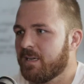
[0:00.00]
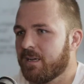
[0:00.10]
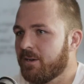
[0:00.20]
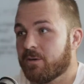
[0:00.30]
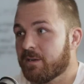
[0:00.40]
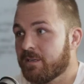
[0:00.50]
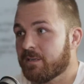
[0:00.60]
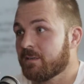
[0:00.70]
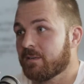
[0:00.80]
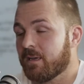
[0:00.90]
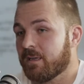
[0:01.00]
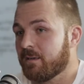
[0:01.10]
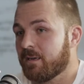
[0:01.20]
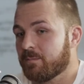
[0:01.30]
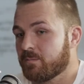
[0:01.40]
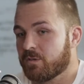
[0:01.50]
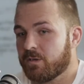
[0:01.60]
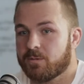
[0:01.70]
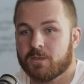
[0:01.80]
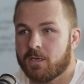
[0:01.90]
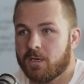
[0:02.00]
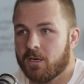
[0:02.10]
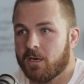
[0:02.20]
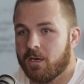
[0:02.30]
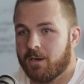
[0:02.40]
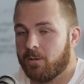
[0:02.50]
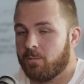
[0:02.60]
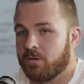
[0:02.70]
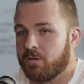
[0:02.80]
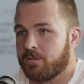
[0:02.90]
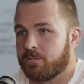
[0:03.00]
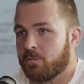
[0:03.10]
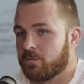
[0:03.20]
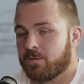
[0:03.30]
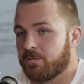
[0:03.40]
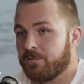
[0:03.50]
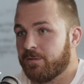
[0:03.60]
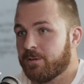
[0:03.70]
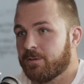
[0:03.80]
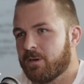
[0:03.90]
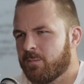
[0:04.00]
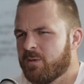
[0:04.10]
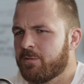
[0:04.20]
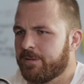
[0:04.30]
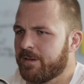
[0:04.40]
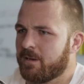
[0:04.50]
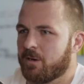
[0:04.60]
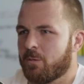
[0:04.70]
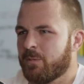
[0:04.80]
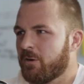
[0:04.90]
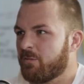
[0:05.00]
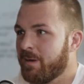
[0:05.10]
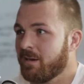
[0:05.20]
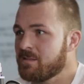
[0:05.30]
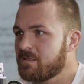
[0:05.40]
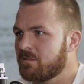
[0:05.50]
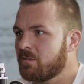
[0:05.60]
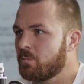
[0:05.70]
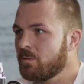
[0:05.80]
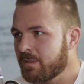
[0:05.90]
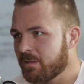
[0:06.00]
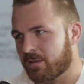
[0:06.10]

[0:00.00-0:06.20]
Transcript: Nah, no idea. And so walked off the field. I feeling like a bit off balance as I was walking.